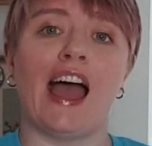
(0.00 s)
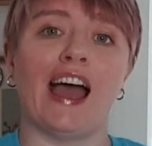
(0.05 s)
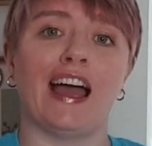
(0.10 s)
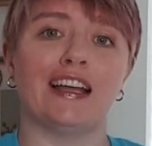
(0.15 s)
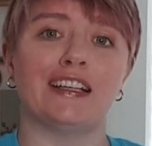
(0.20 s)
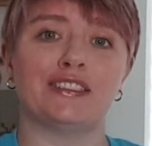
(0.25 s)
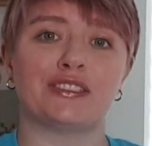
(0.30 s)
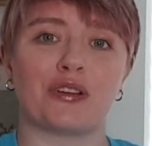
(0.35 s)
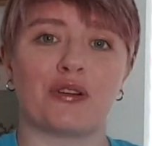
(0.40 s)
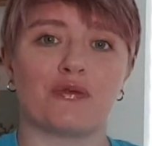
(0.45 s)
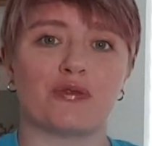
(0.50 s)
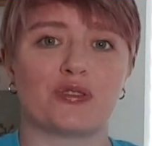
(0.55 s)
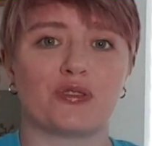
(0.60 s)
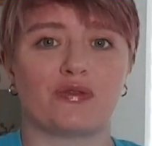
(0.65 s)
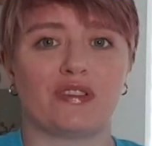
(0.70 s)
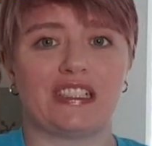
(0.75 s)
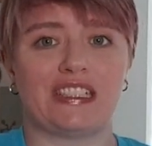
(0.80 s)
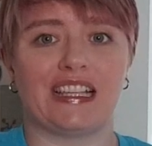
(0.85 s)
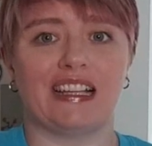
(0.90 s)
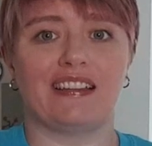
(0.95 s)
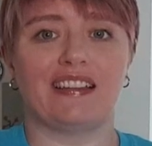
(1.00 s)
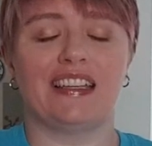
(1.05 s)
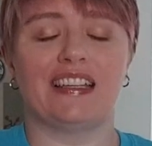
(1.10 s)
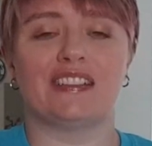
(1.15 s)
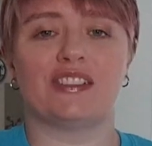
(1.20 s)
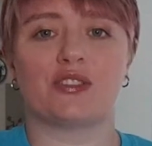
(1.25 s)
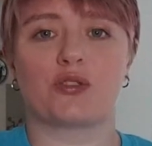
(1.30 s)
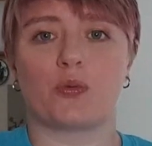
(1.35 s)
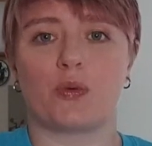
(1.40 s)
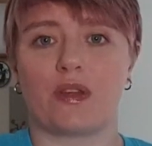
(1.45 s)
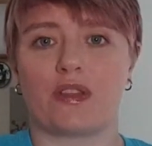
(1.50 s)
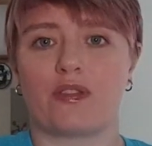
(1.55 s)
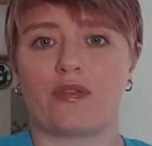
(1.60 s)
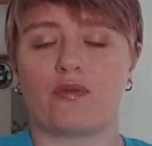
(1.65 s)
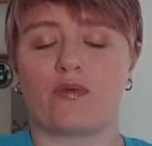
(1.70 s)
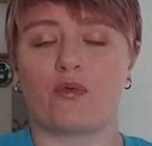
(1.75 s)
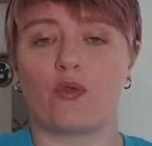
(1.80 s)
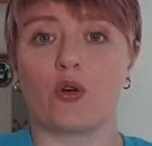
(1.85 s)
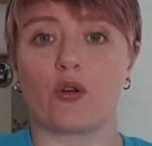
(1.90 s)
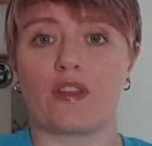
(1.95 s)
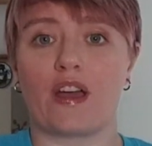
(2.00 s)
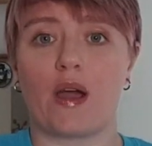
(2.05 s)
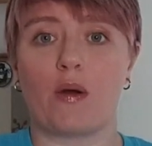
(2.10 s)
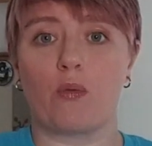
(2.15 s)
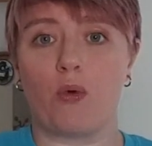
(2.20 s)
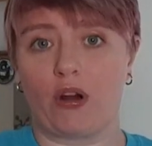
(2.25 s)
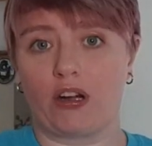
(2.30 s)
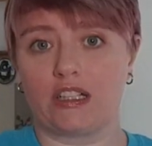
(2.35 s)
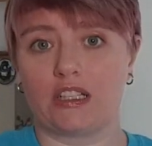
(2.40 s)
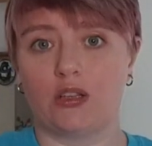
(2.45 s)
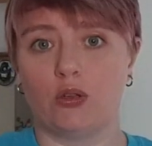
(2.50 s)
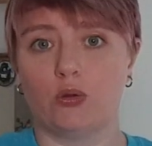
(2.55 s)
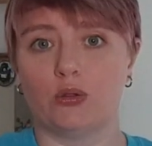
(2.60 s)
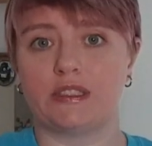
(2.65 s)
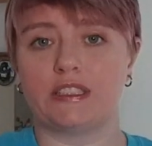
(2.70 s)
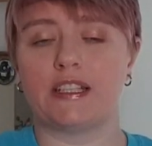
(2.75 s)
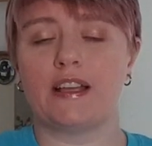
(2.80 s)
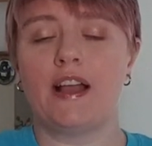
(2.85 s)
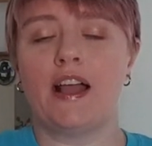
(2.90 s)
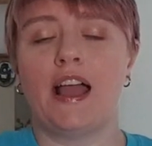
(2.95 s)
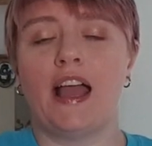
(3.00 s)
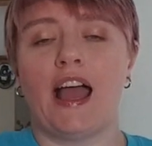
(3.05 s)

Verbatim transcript: and also resilience with for that workload.